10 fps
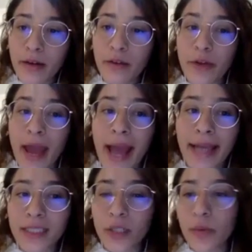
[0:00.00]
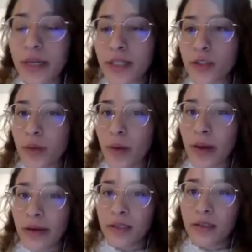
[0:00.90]
for acting when it's
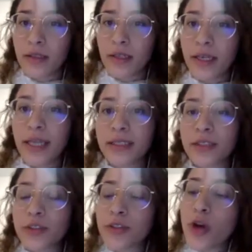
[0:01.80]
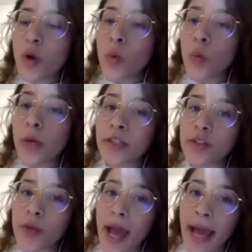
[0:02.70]
required. It's to know when
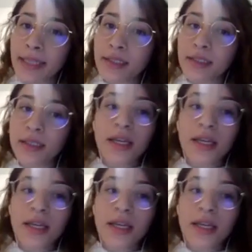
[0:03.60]
to act.